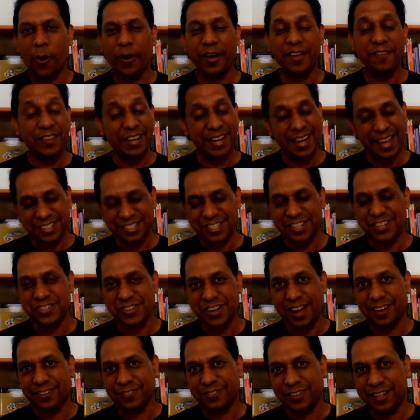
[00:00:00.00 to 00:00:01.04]
or even SA
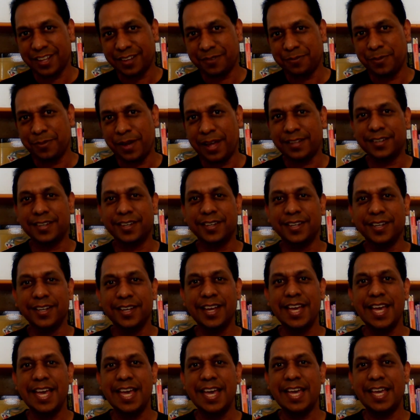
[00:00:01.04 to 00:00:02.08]
Shark for that matter
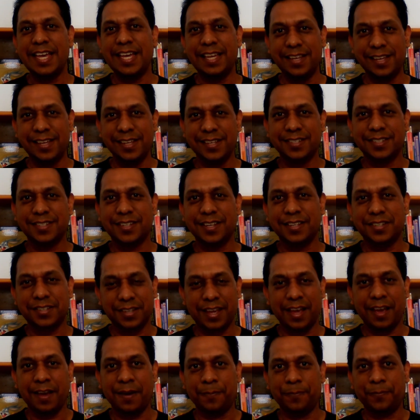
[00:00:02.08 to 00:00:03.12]
is a
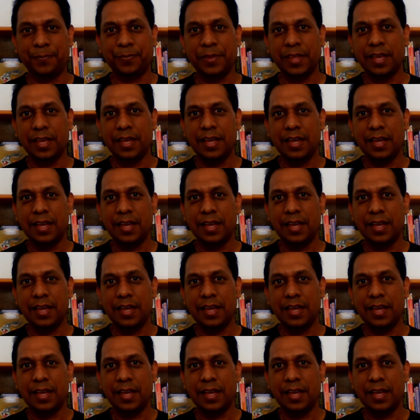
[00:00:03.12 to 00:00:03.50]
scam.